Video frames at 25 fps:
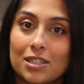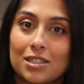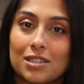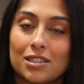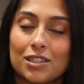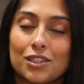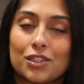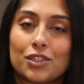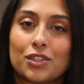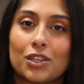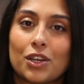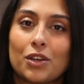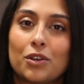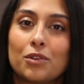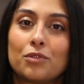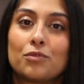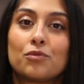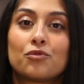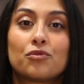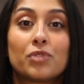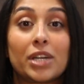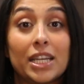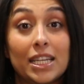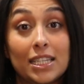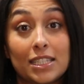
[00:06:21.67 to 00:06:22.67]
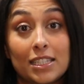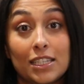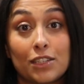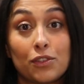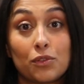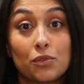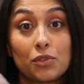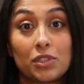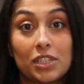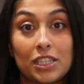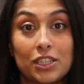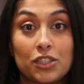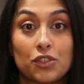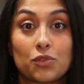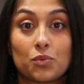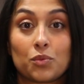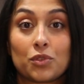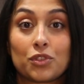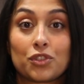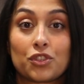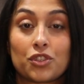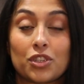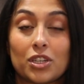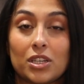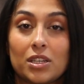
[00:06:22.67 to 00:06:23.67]
So raising your
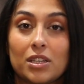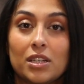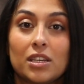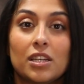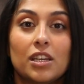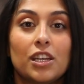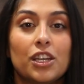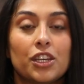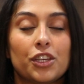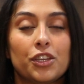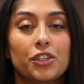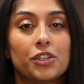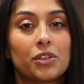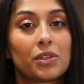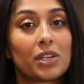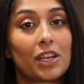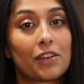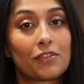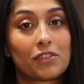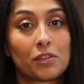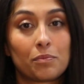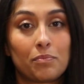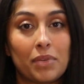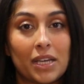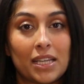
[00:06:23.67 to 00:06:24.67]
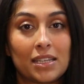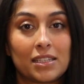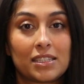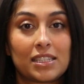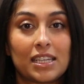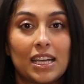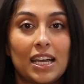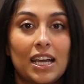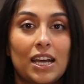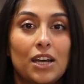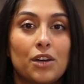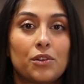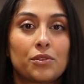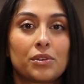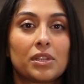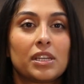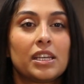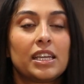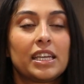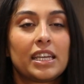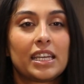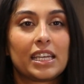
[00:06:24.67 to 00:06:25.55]
dishwasher, you don't have to bend down,